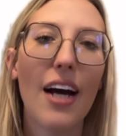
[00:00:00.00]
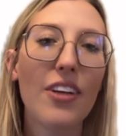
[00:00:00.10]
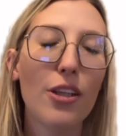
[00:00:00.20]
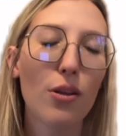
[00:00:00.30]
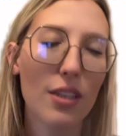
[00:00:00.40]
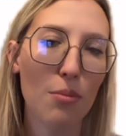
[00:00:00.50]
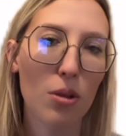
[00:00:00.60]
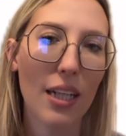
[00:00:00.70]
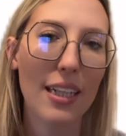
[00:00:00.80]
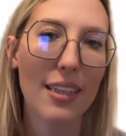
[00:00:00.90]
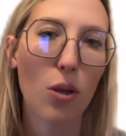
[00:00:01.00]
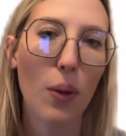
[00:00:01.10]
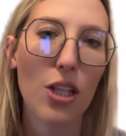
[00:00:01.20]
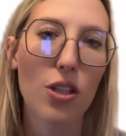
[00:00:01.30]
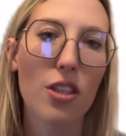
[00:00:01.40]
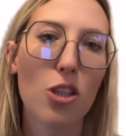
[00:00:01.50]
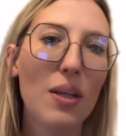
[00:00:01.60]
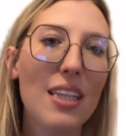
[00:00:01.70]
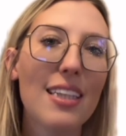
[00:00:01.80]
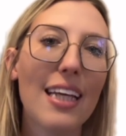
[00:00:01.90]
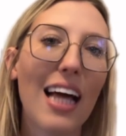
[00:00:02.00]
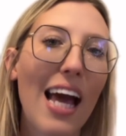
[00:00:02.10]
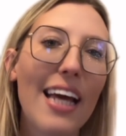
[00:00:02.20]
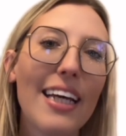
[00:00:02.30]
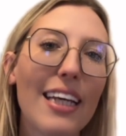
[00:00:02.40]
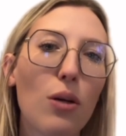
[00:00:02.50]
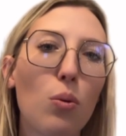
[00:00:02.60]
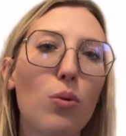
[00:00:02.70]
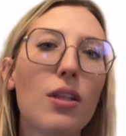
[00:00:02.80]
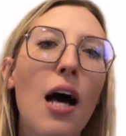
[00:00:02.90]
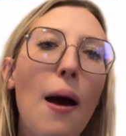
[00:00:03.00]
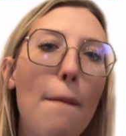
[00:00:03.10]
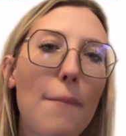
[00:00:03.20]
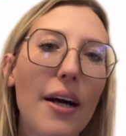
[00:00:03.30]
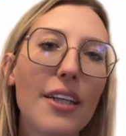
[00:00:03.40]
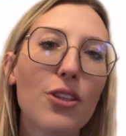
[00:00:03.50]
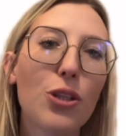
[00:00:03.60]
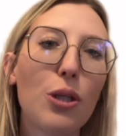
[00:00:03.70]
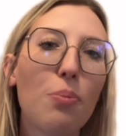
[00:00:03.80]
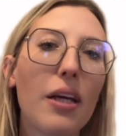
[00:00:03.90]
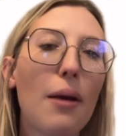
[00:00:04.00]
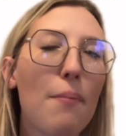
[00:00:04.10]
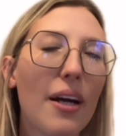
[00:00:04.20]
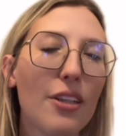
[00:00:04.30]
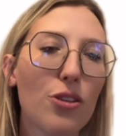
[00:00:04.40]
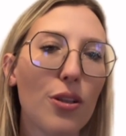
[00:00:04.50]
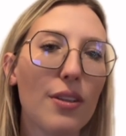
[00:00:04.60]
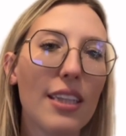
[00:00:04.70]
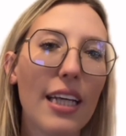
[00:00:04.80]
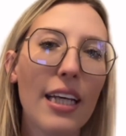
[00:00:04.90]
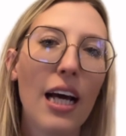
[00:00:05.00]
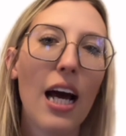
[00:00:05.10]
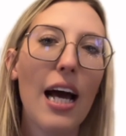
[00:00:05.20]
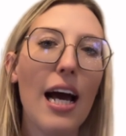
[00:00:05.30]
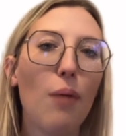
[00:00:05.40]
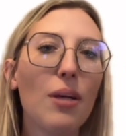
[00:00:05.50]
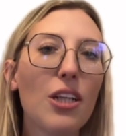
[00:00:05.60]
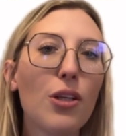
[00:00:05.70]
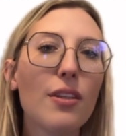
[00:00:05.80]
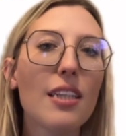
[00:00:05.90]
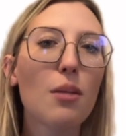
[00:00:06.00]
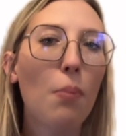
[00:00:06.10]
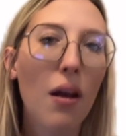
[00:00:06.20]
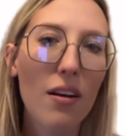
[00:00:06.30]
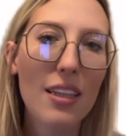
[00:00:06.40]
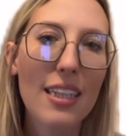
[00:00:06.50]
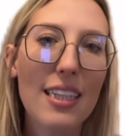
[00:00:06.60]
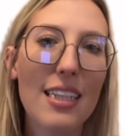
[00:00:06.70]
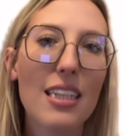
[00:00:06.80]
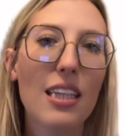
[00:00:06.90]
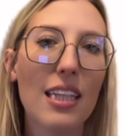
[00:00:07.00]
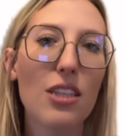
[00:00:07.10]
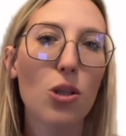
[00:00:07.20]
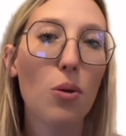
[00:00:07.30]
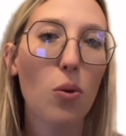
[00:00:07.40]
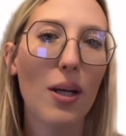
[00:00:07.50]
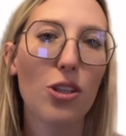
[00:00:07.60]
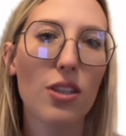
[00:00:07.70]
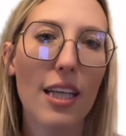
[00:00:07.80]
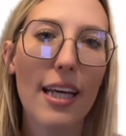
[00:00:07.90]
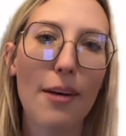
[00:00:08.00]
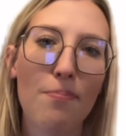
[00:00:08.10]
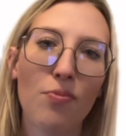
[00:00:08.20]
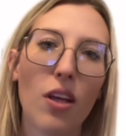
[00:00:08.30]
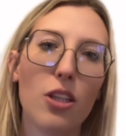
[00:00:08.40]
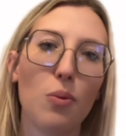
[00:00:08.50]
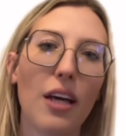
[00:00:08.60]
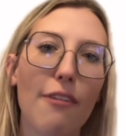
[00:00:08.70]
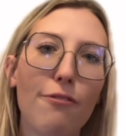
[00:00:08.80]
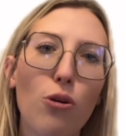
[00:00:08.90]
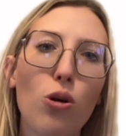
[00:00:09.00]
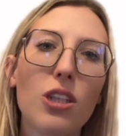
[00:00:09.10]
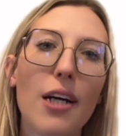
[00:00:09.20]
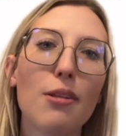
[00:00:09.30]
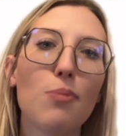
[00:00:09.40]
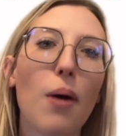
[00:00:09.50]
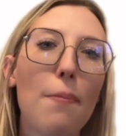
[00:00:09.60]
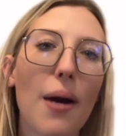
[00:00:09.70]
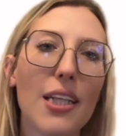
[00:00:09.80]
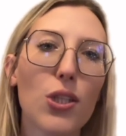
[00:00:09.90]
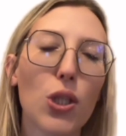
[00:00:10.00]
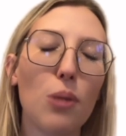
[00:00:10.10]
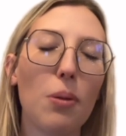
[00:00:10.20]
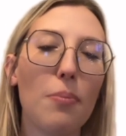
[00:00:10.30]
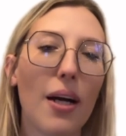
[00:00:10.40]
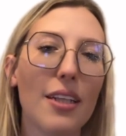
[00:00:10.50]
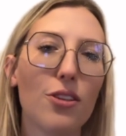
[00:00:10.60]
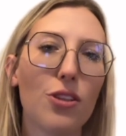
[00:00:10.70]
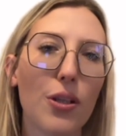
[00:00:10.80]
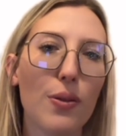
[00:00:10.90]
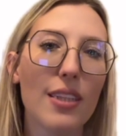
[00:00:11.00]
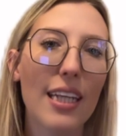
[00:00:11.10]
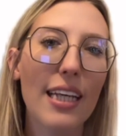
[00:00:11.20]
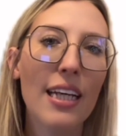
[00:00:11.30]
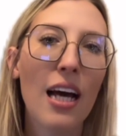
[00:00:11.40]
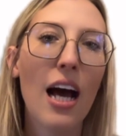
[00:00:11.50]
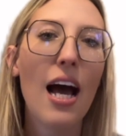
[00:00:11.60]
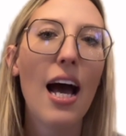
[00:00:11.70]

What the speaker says: and then use simultaneous equations. So we can say that a equals minus 2b minus 2c. And we can use this to plug this into these two equations here. So we get 4 times by minus 2b minus 2c,